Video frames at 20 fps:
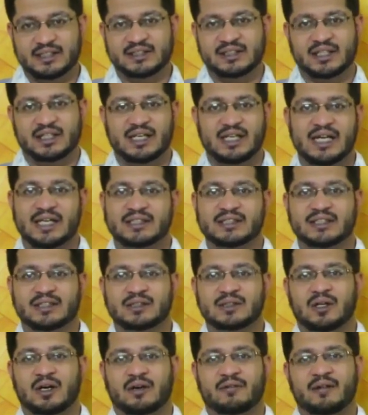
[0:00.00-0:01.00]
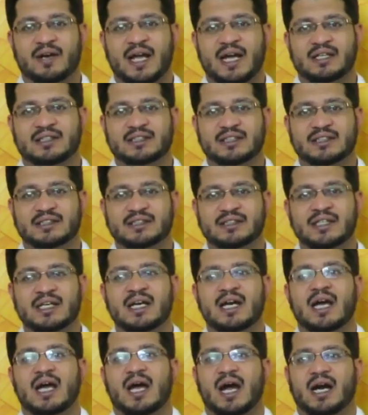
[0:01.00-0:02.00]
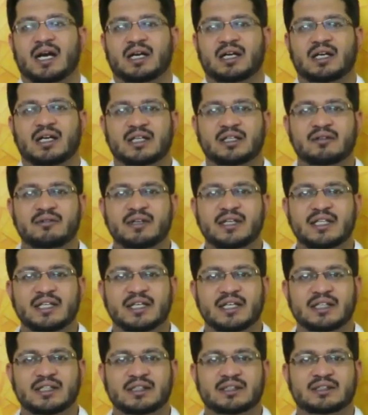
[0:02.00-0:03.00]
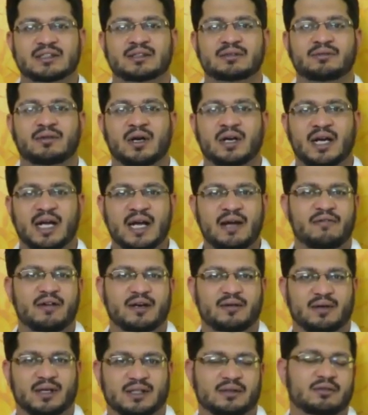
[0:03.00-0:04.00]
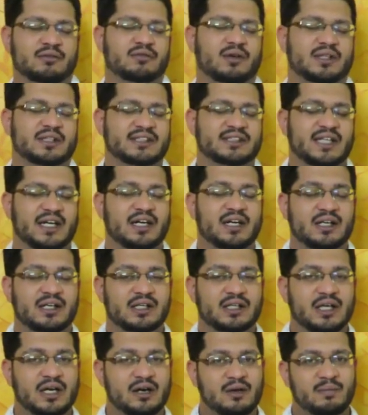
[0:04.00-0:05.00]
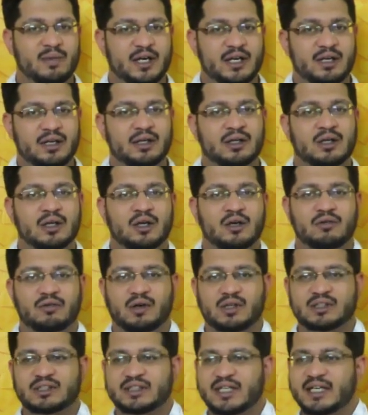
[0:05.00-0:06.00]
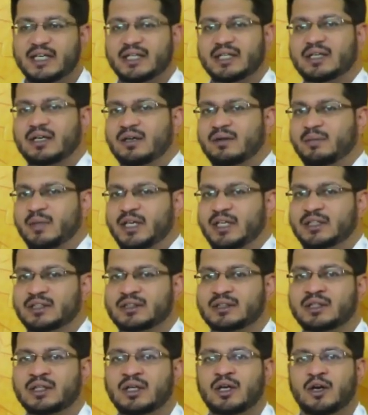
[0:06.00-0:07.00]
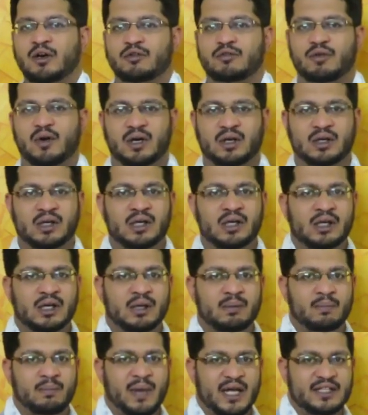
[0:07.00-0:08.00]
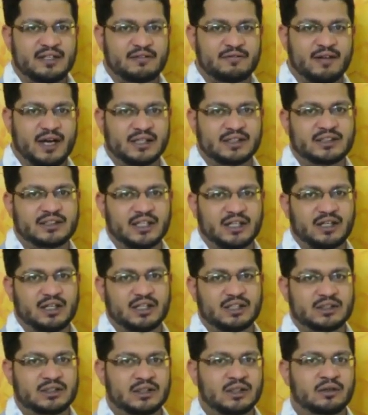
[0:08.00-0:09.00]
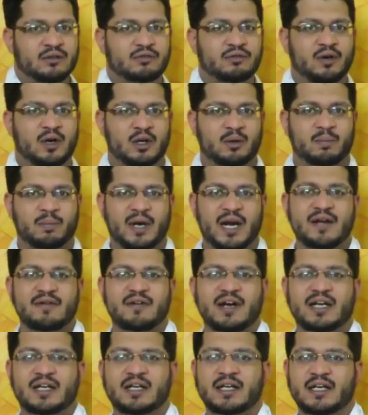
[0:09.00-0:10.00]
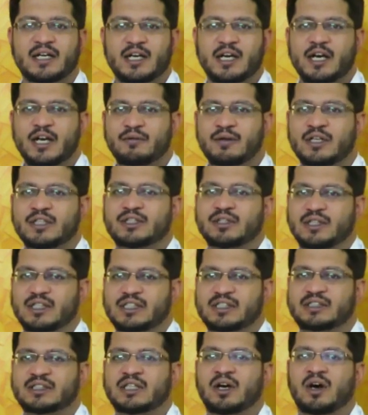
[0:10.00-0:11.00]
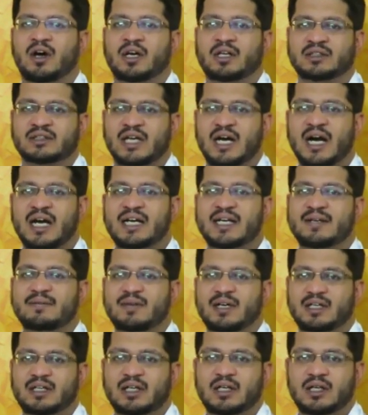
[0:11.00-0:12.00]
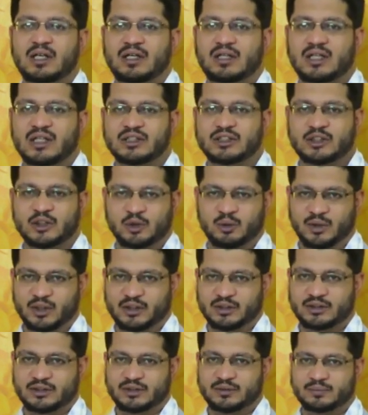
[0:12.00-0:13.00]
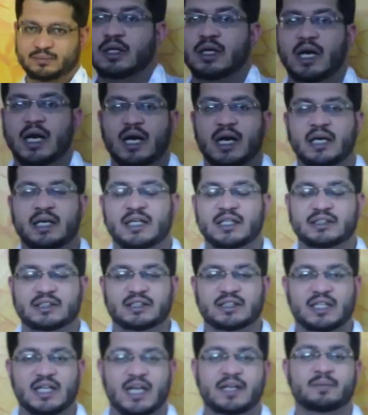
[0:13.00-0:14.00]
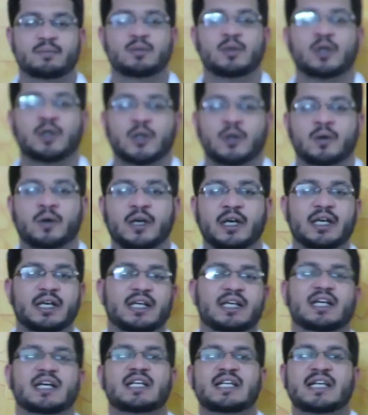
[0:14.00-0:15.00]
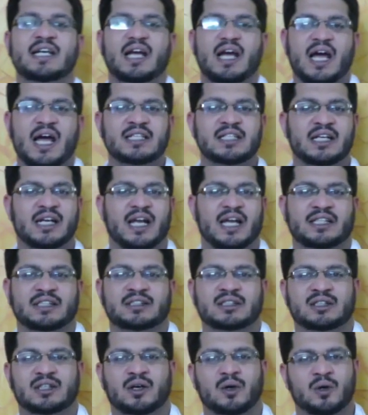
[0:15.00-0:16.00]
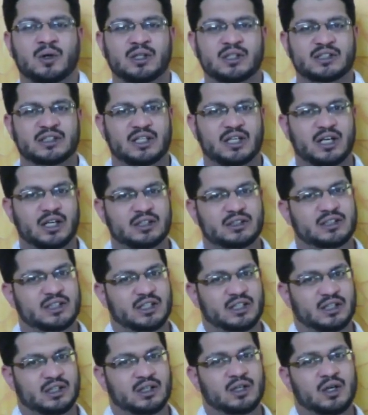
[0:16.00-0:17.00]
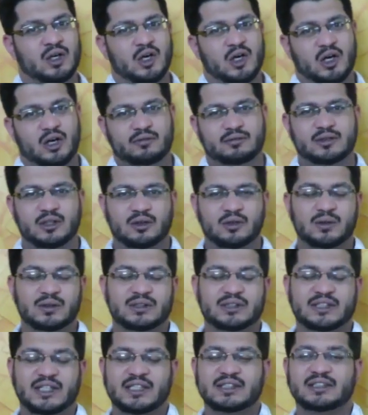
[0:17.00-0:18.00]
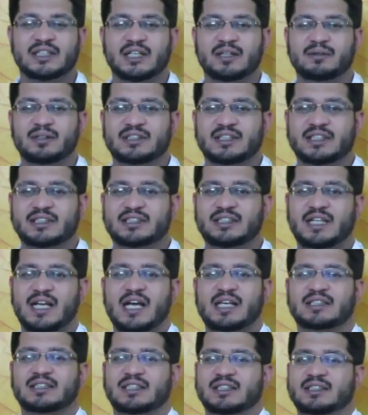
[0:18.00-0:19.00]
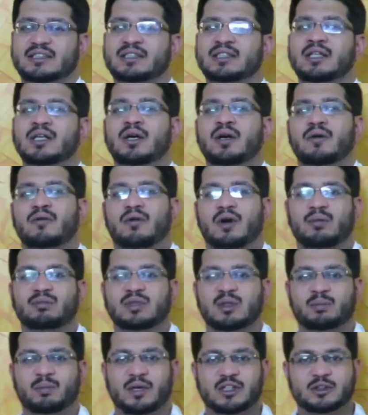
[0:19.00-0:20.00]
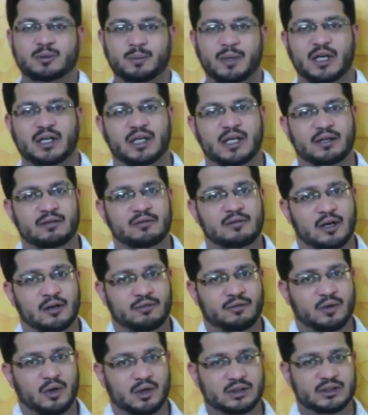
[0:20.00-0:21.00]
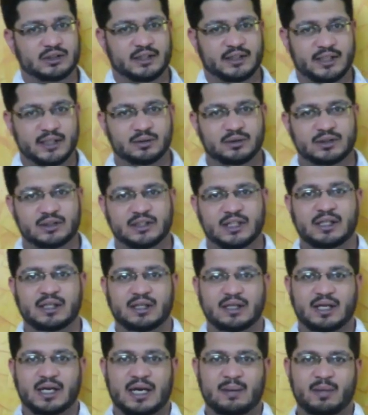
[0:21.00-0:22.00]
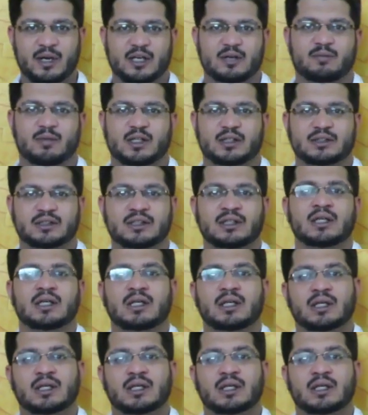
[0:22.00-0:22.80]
in the collection of taxes, and convenience for everyone, for the central government, for state governments, for manufacturers, for private individuals, or the ultimate consumers. It is time to critically analyze the whole structure of the goods and services taxes from the perspective of constitutional amendments.